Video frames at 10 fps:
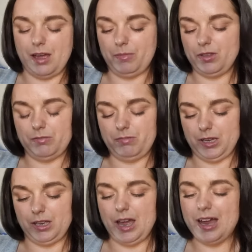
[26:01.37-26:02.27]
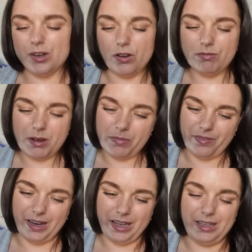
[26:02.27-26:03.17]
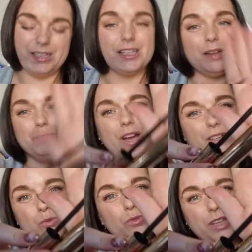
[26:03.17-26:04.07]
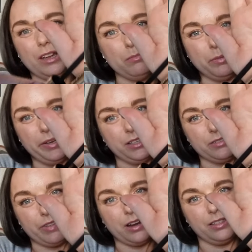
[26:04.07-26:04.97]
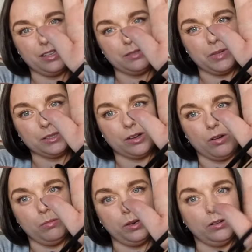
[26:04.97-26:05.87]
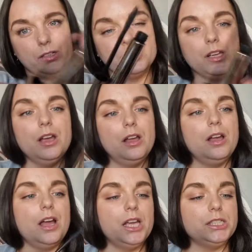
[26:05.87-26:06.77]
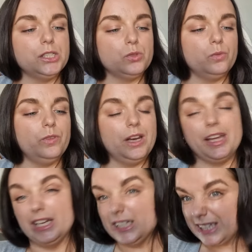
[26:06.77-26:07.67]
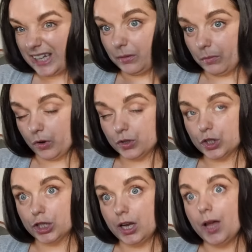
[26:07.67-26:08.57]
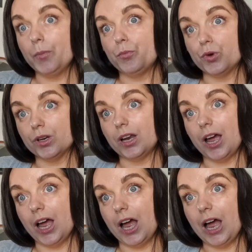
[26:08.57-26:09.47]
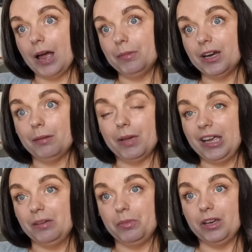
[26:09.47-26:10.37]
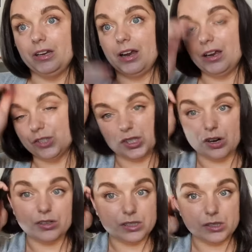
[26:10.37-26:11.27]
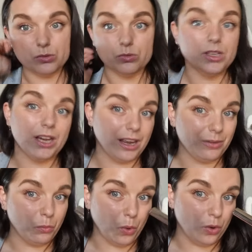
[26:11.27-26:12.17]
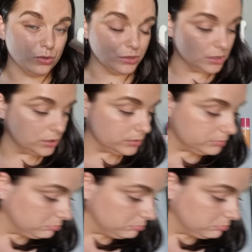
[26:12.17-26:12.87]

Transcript: I'm not the biggest, I can't remember my latest. I don't think I'm the biggest fan of this mascara, to be honest. I just don't feel like it did much. But, I mean, I might have been. I just honestly don't think I was.